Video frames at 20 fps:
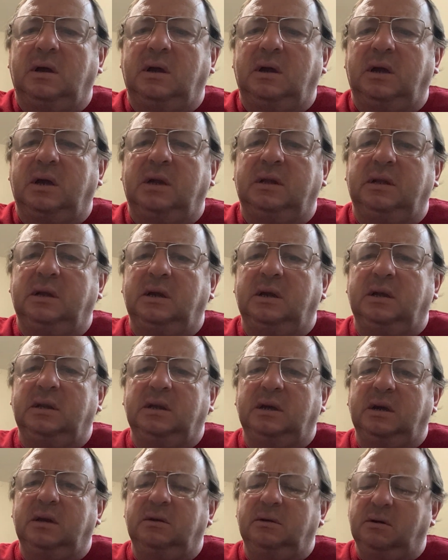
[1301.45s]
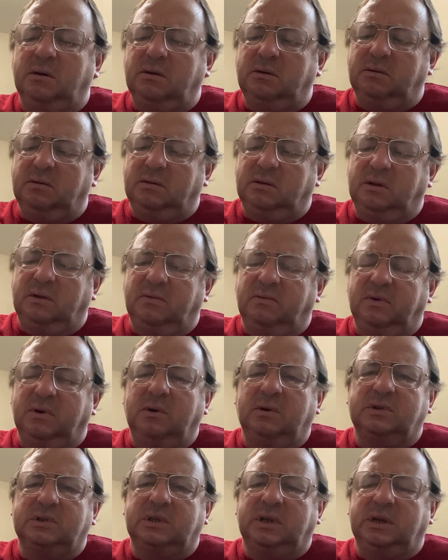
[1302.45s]
and I know if it
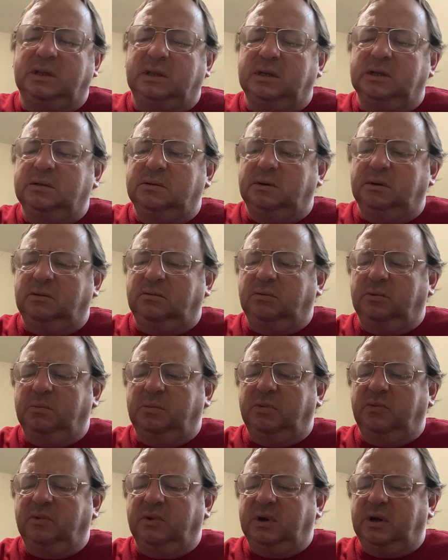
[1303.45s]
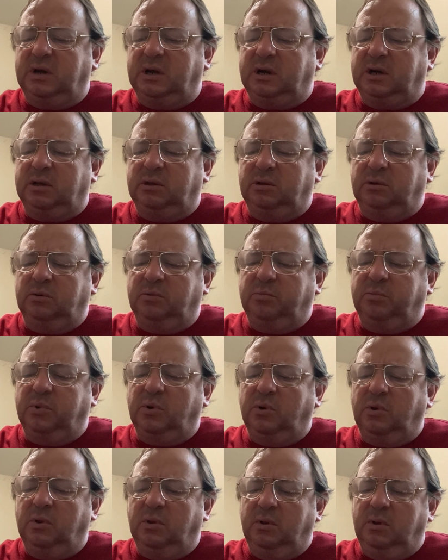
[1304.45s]
goes like this way, it would be very hard to
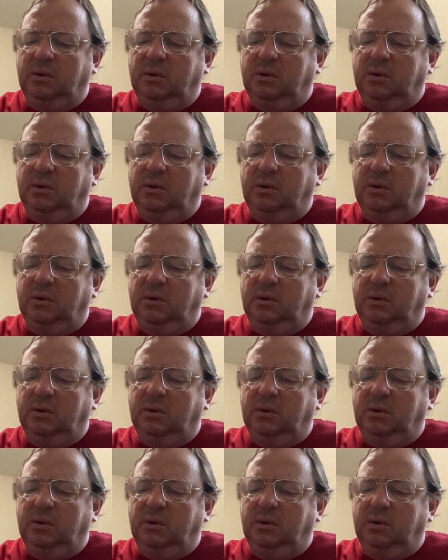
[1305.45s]
pull